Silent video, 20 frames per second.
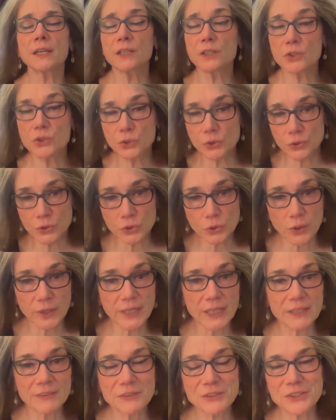a true joy
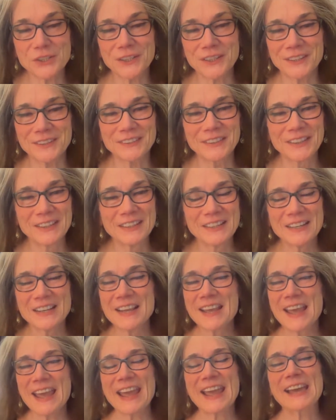out of singing.
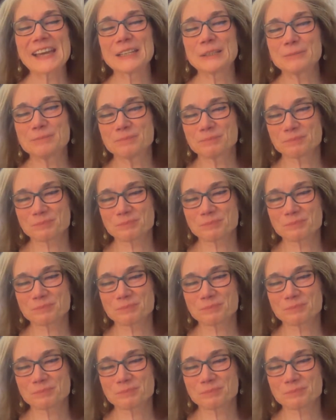And